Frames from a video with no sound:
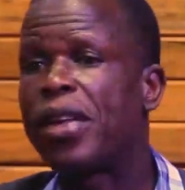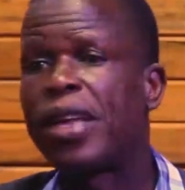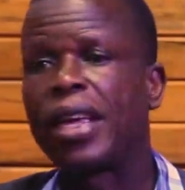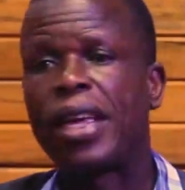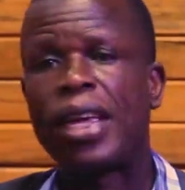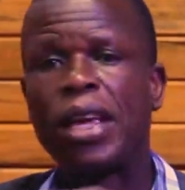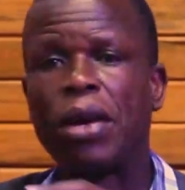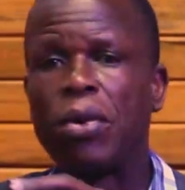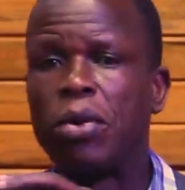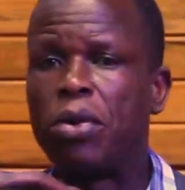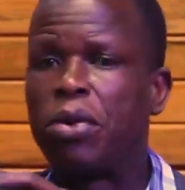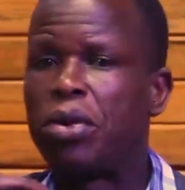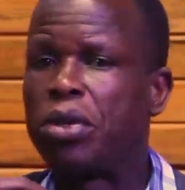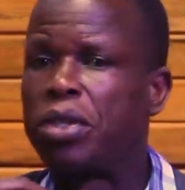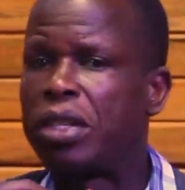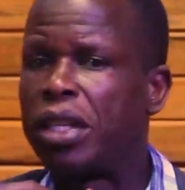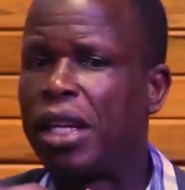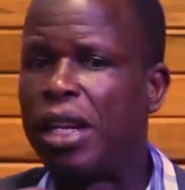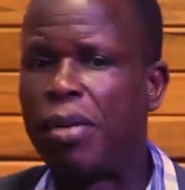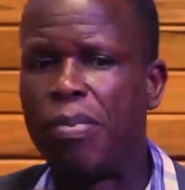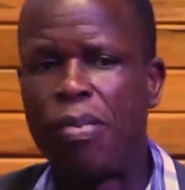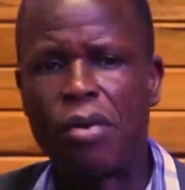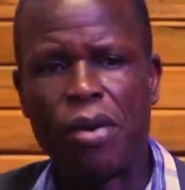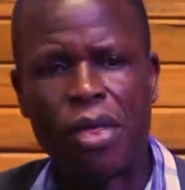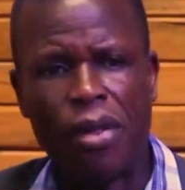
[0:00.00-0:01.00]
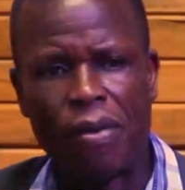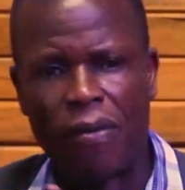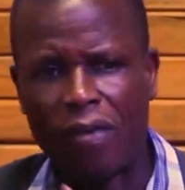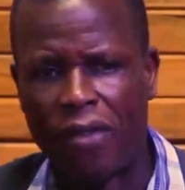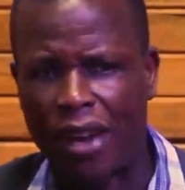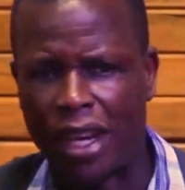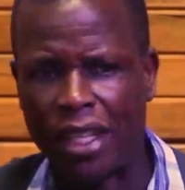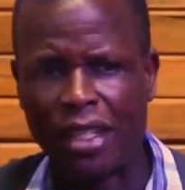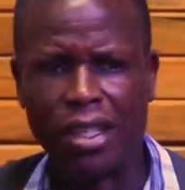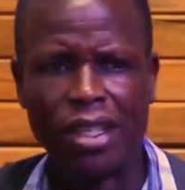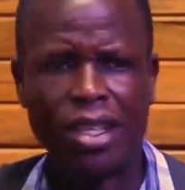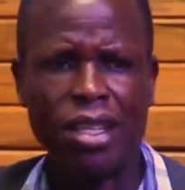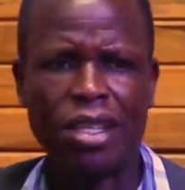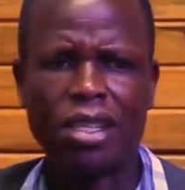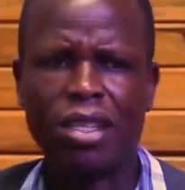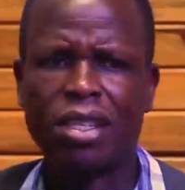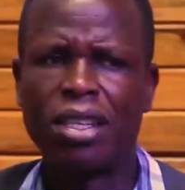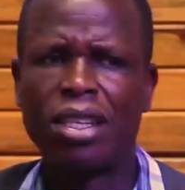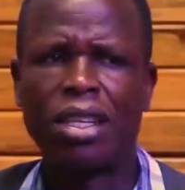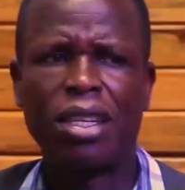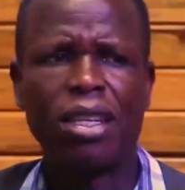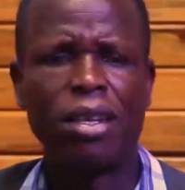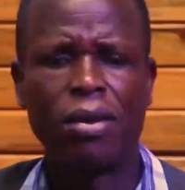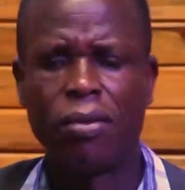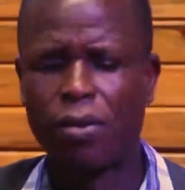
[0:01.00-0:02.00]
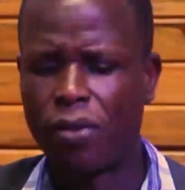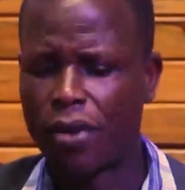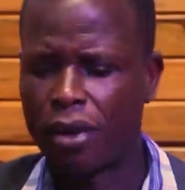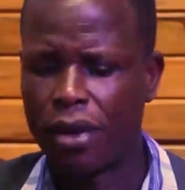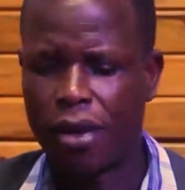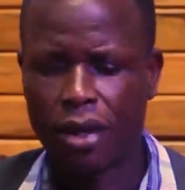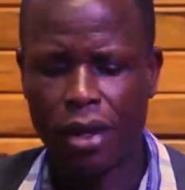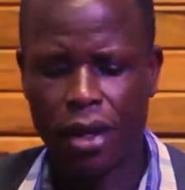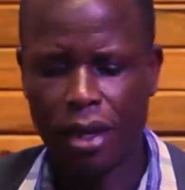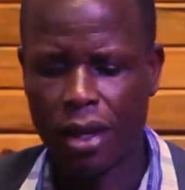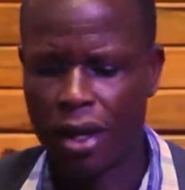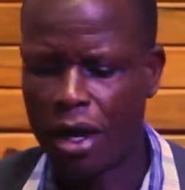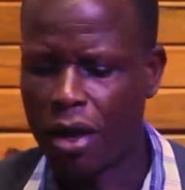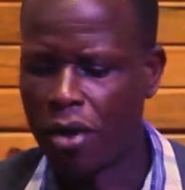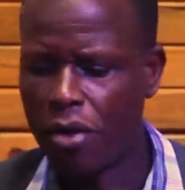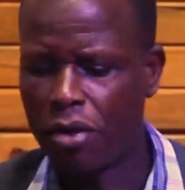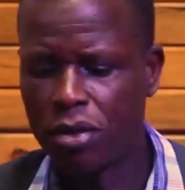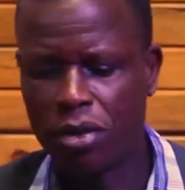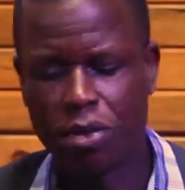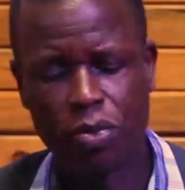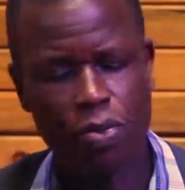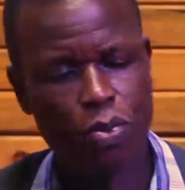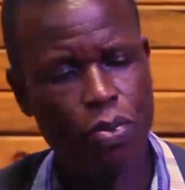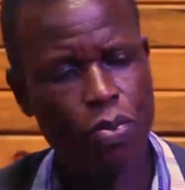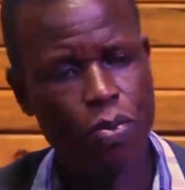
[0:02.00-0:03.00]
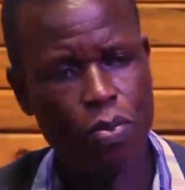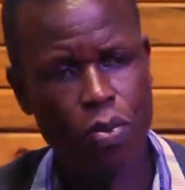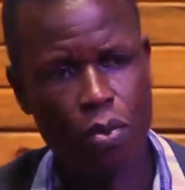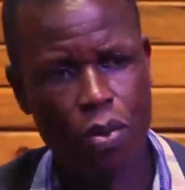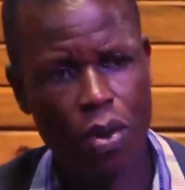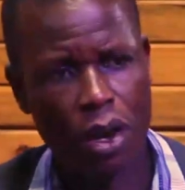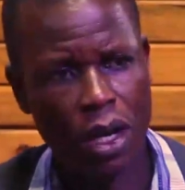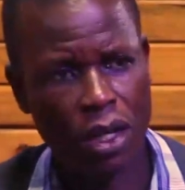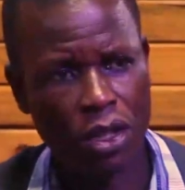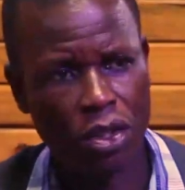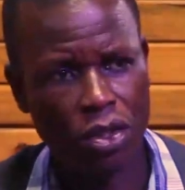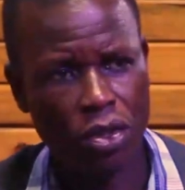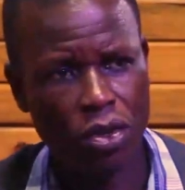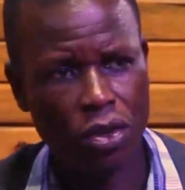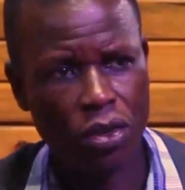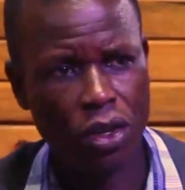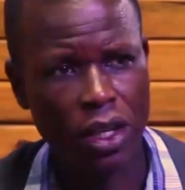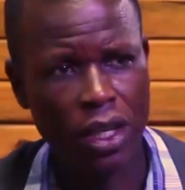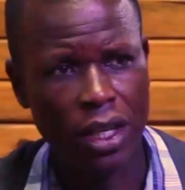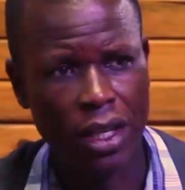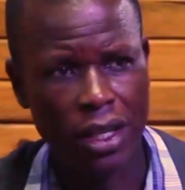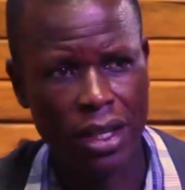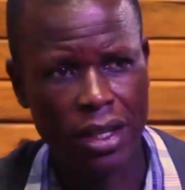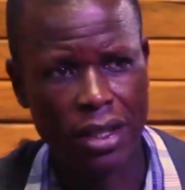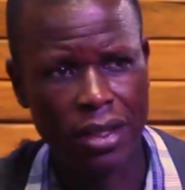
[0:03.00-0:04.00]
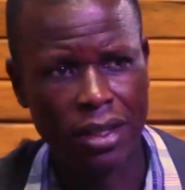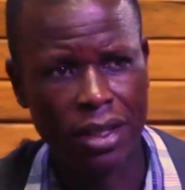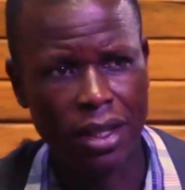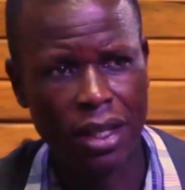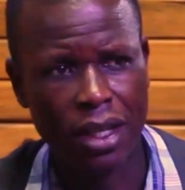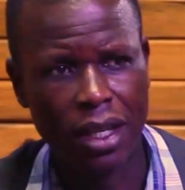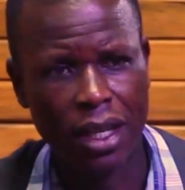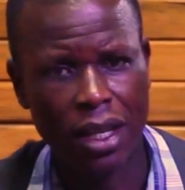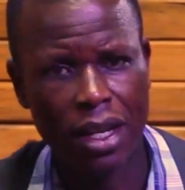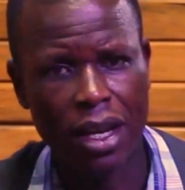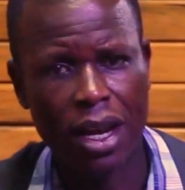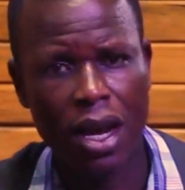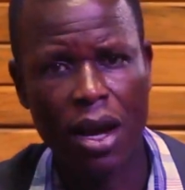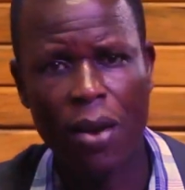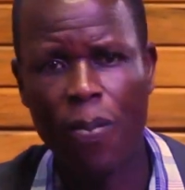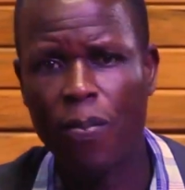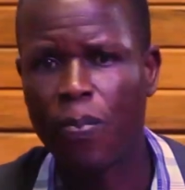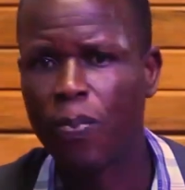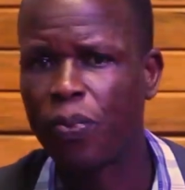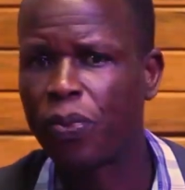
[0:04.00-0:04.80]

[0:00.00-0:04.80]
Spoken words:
He would sleep with virgins. The whole story is in here.